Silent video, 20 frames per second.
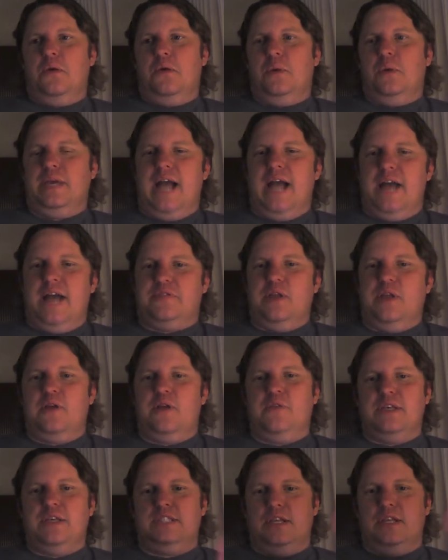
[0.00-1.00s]
We got
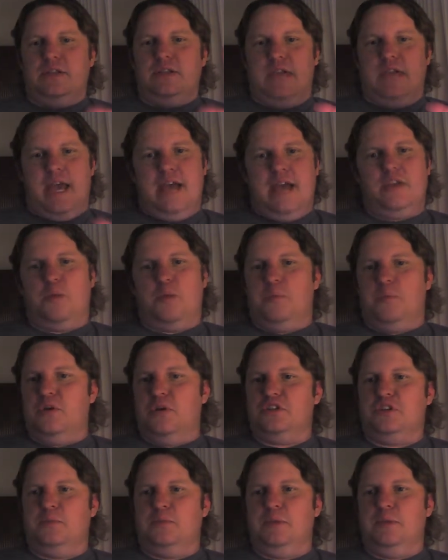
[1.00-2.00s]
there. They said, "Yeah, your
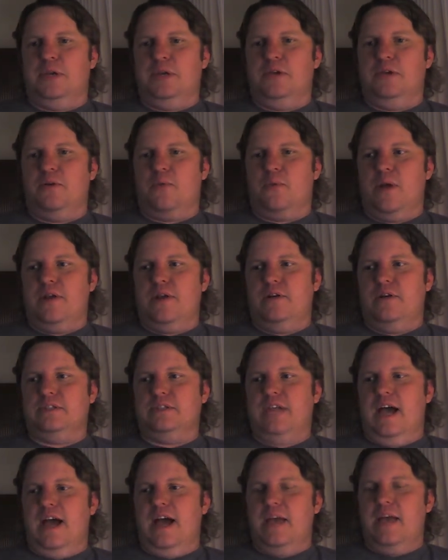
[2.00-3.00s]
bus should be here right on
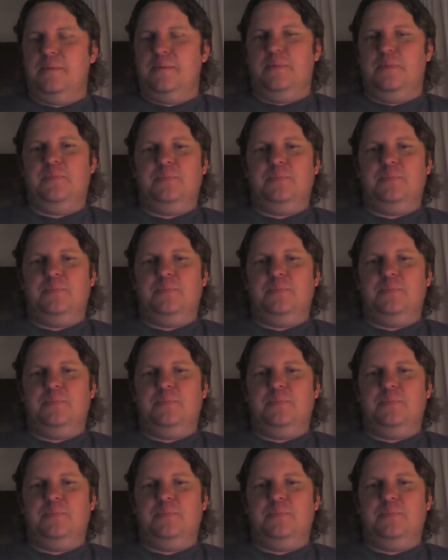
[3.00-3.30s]
time."